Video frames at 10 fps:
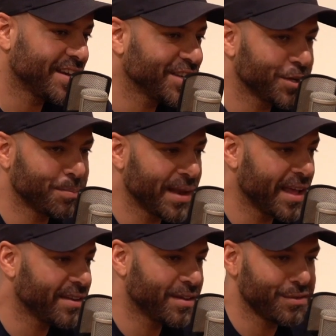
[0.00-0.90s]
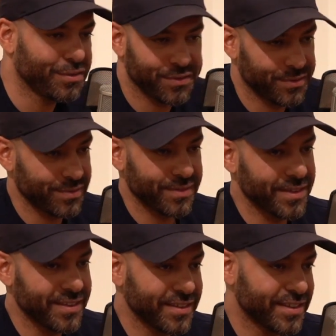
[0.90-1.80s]
had a good blend of
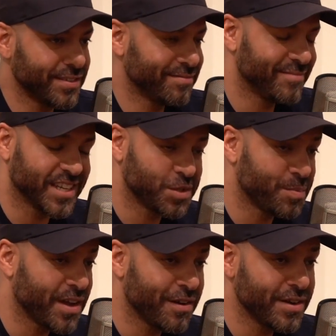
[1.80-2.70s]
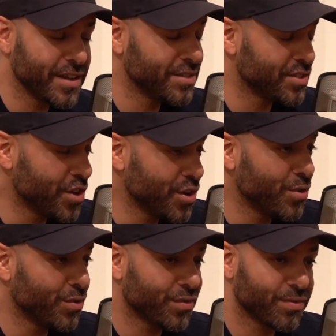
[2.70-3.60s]
experience,
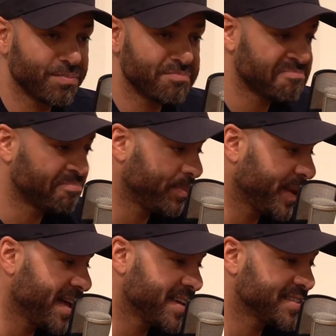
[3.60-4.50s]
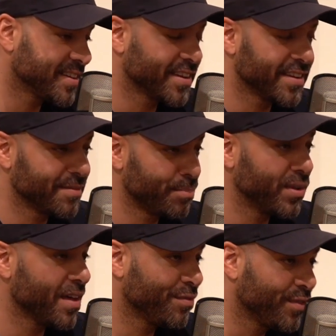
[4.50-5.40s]
youth, players that could
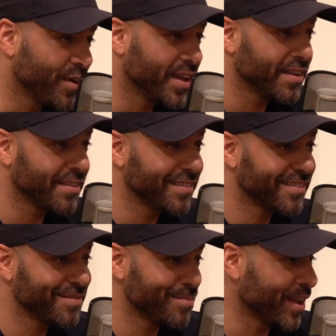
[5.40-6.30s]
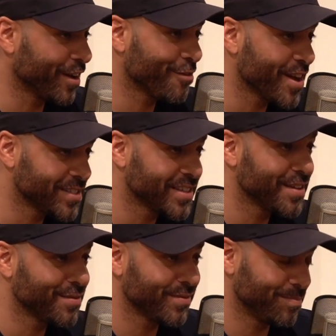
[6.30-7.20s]
put their foot in, be
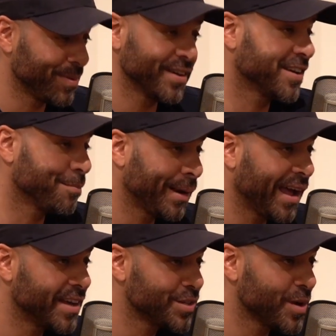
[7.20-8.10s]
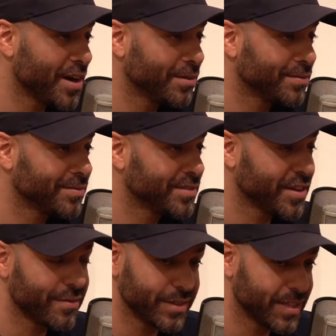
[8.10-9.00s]
aggressive, but could play as well.
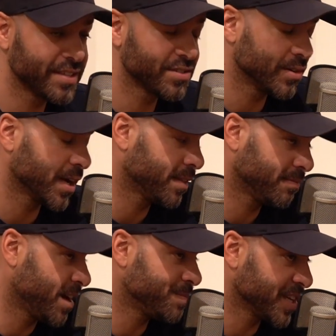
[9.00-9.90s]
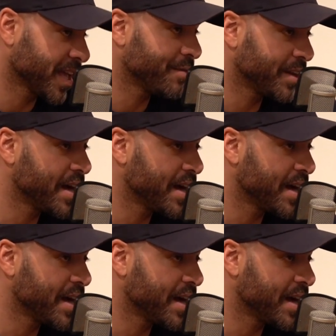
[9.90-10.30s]
So everything sort of come together